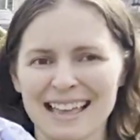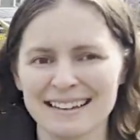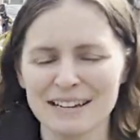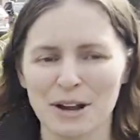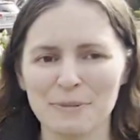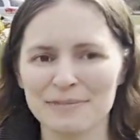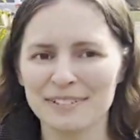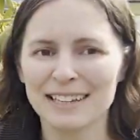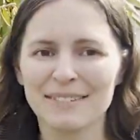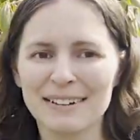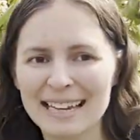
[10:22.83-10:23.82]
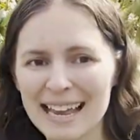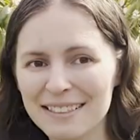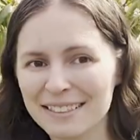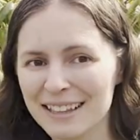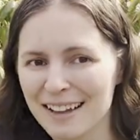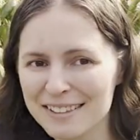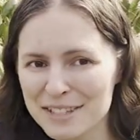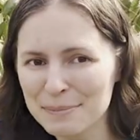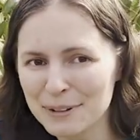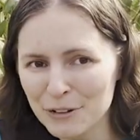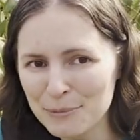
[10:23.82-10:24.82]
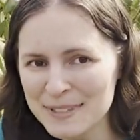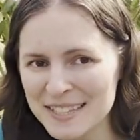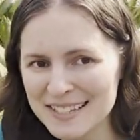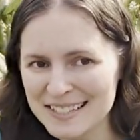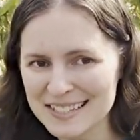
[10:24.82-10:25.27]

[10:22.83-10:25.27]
And hopefully we get lots of blooms this